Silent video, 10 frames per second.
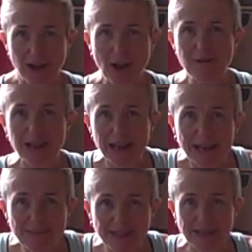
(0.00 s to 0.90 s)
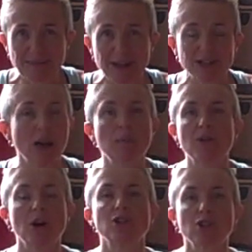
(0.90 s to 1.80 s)
only a limited amount of time. I
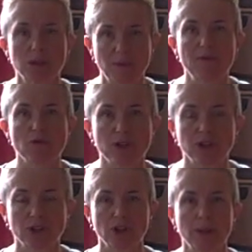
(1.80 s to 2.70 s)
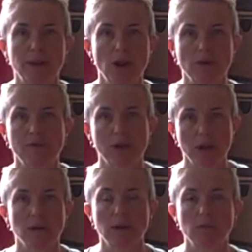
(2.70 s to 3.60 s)
thought I'll do this before the induction and then
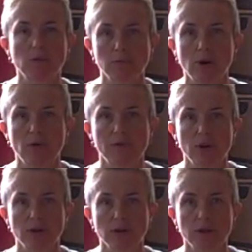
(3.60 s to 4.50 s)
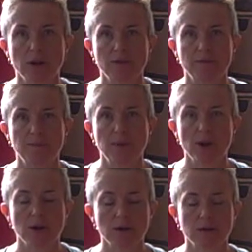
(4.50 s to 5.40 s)
hopefully it will offload on
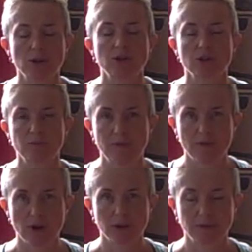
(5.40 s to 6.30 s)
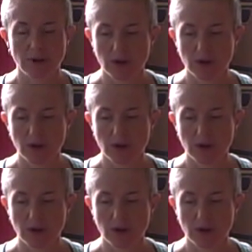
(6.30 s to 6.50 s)
YouTube before